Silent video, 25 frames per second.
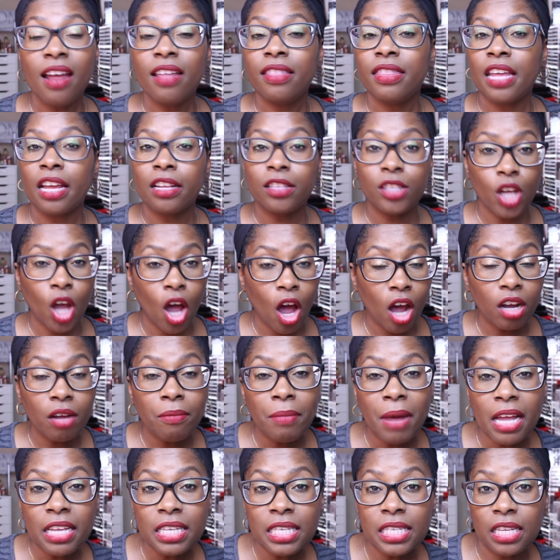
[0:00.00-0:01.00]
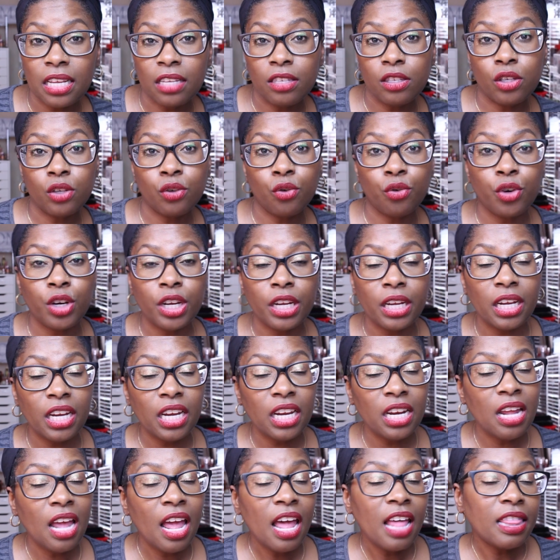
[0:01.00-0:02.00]
that talk about
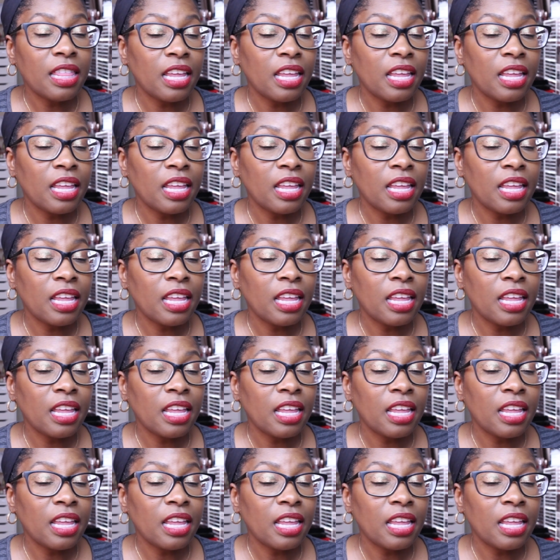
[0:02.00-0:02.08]
sunscreen,